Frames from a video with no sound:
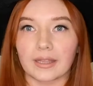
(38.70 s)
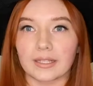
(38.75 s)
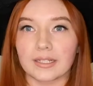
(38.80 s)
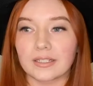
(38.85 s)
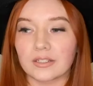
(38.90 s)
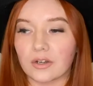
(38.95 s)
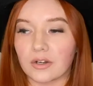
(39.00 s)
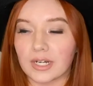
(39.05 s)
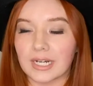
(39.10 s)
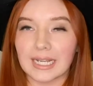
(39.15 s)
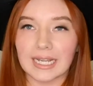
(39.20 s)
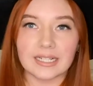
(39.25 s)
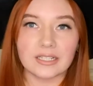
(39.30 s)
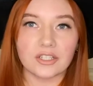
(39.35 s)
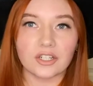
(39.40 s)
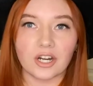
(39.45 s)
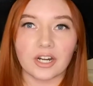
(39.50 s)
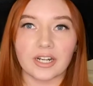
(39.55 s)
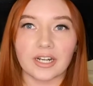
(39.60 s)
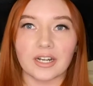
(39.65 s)
let's go ahead and get
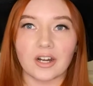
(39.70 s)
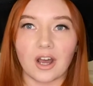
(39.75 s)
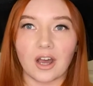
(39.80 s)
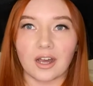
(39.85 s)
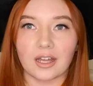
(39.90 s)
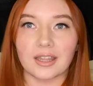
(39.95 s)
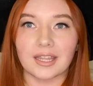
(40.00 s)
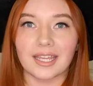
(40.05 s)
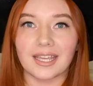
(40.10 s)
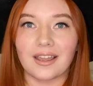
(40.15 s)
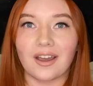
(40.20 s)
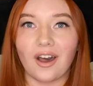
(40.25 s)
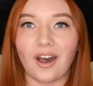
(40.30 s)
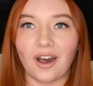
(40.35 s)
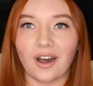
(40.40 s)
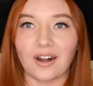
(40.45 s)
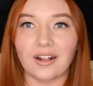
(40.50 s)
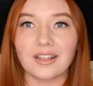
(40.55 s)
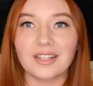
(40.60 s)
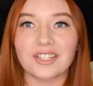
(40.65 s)
started on the
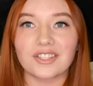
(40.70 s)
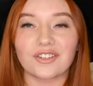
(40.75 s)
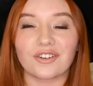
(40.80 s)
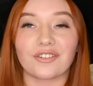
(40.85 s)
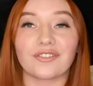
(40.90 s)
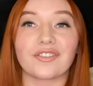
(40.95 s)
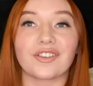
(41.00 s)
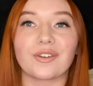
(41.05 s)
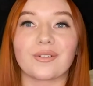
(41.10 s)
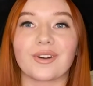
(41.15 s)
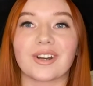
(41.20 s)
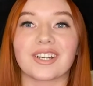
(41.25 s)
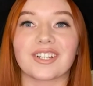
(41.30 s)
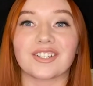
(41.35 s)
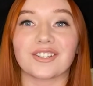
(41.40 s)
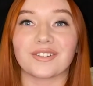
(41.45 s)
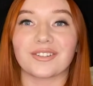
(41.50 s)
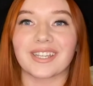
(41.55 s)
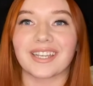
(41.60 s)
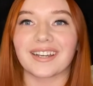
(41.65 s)
haul. So if you are
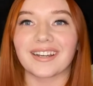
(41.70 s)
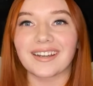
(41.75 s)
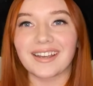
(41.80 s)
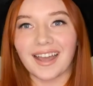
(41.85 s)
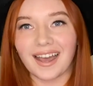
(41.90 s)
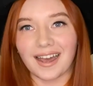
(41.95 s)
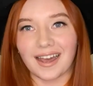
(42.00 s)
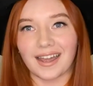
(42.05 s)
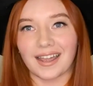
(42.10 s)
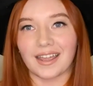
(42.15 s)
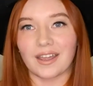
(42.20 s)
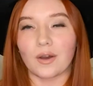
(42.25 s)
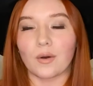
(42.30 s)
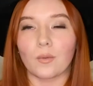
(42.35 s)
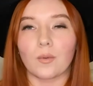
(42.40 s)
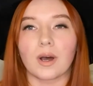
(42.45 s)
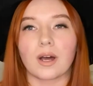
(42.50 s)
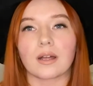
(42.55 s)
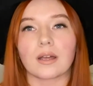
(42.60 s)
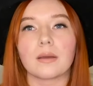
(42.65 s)
new here, hi,
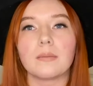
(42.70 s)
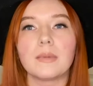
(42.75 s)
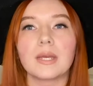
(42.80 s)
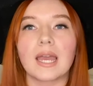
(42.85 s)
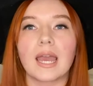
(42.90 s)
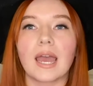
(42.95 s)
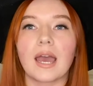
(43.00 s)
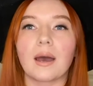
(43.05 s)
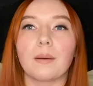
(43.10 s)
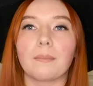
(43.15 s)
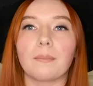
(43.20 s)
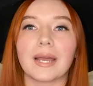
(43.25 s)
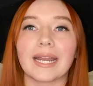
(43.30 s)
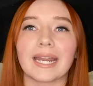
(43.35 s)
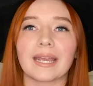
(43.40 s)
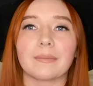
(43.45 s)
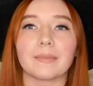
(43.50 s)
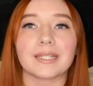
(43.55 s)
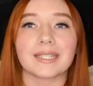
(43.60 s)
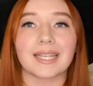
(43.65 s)
welcome. My
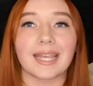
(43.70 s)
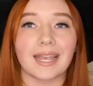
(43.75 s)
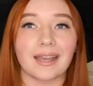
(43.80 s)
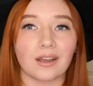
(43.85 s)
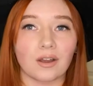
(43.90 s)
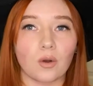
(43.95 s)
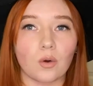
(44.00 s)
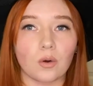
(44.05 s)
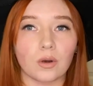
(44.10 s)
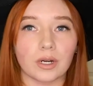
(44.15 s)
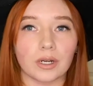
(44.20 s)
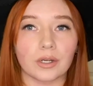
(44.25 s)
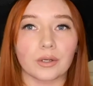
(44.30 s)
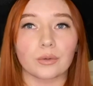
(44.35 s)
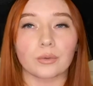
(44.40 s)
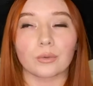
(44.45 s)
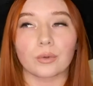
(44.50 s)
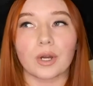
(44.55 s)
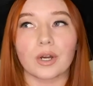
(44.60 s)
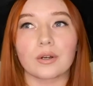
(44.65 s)
name is Anchora
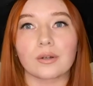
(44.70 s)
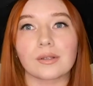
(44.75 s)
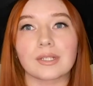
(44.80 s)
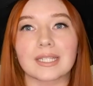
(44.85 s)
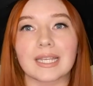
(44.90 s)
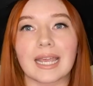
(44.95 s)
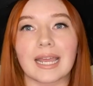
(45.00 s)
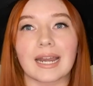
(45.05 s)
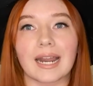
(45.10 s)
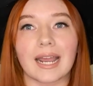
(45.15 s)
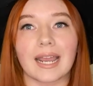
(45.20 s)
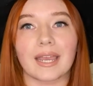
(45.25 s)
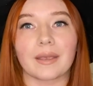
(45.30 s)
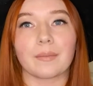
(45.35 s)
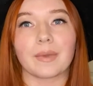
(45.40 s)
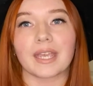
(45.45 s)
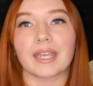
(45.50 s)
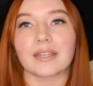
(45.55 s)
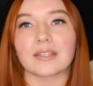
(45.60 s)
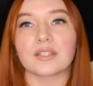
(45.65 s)
Rose and I am
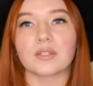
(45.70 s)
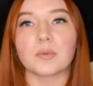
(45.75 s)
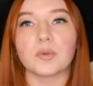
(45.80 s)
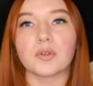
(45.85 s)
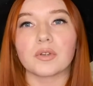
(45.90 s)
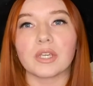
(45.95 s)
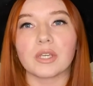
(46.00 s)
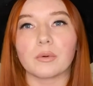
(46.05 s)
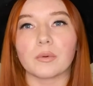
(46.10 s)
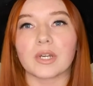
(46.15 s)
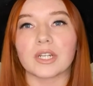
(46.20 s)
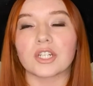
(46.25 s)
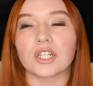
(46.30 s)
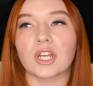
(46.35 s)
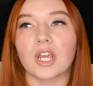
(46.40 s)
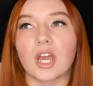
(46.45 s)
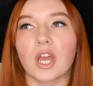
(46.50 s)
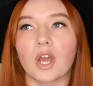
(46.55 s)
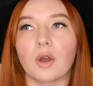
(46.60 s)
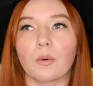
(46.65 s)
a spooky witch
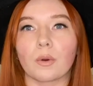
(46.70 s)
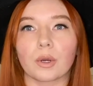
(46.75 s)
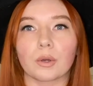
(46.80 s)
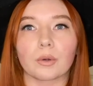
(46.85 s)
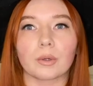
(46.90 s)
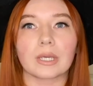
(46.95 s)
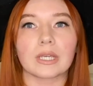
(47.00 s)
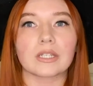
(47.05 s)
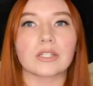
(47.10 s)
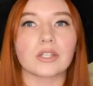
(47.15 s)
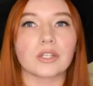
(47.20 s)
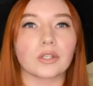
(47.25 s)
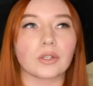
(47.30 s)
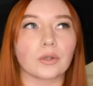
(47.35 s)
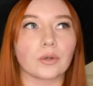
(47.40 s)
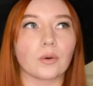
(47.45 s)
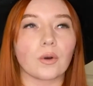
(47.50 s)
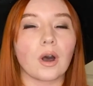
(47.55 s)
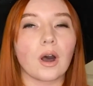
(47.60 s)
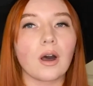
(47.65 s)
where we
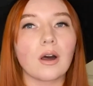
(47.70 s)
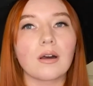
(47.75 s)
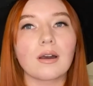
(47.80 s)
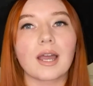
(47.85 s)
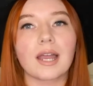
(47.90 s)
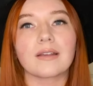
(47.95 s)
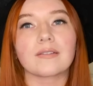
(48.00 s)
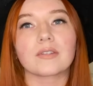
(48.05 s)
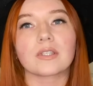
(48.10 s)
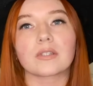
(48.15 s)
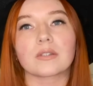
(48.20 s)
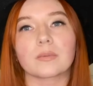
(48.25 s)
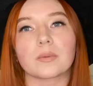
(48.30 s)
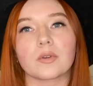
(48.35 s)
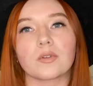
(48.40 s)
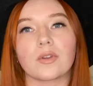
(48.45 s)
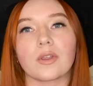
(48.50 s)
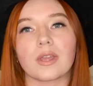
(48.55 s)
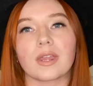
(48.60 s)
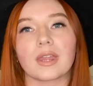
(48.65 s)
do all kinds of
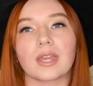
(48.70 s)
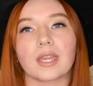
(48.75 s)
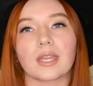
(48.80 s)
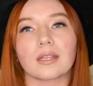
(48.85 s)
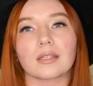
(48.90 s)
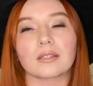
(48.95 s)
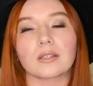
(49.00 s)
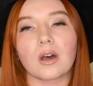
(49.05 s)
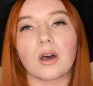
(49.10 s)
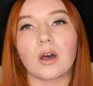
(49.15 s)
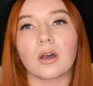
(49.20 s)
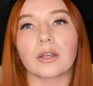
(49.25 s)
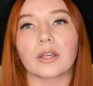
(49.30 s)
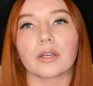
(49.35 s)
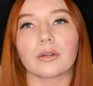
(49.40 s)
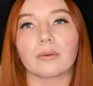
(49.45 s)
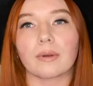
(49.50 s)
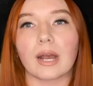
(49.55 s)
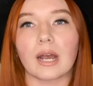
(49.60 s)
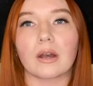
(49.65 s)
spooky things all
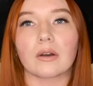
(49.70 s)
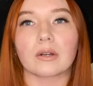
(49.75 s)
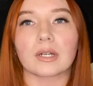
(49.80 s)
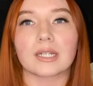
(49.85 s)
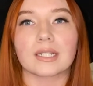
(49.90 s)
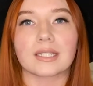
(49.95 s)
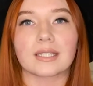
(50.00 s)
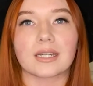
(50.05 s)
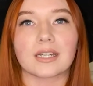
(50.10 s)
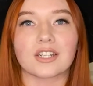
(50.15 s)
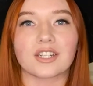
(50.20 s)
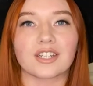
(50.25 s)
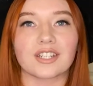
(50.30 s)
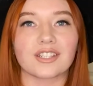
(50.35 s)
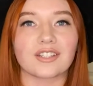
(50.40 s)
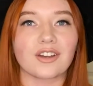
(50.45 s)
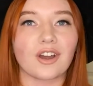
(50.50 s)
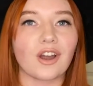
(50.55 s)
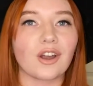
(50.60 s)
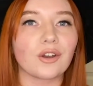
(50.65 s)
year round, such
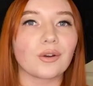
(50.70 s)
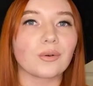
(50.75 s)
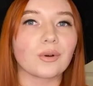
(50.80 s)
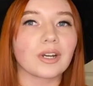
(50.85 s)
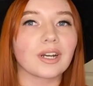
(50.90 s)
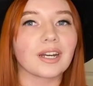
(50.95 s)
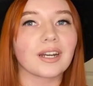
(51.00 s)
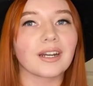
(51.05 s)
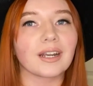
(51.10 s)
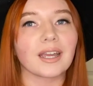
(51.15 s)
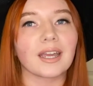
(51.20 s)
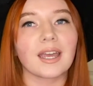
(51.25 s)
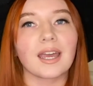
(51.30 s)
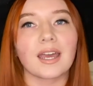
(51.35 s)
as artwork,